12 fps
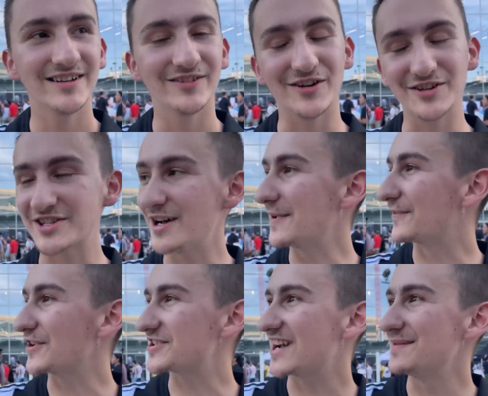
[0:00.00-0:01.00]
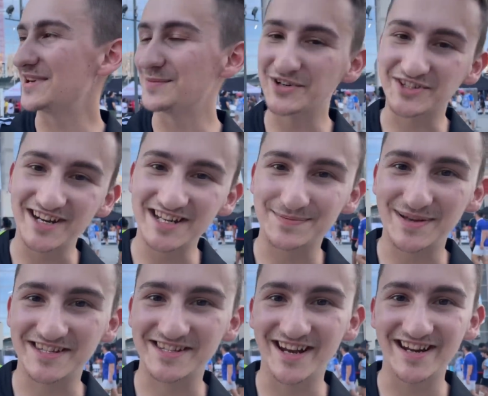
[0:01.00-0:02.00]
Well, it's not my first time in the
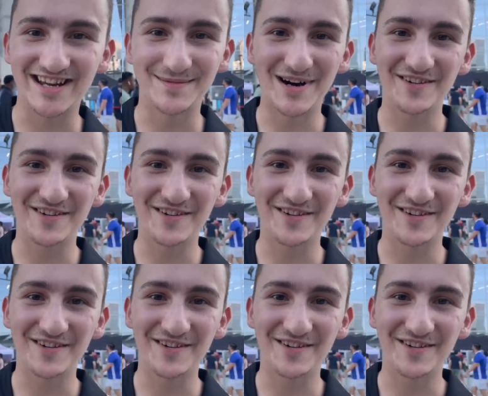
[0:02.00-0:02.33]
Mercedes-Benz Stadium.